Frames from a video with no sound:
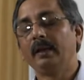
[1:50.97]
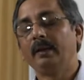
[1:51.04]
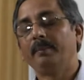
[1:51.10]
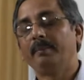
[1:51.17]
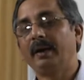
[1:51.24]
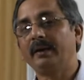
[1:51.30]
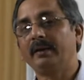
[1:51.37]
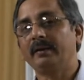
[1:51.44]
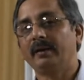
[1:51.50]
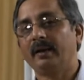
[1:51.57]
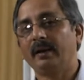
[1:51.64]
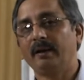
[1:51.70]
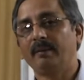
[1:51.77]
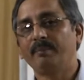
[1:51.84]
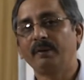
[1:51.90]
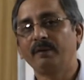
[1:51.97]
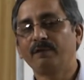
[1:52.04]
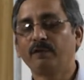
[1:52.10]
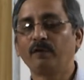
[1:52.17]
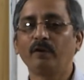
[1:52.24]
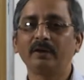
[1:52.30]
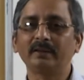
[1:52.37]
But
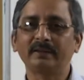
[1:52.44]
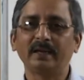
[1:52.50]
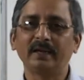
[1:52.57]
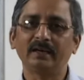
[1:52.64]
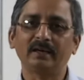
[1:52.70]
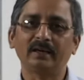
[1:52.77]
before that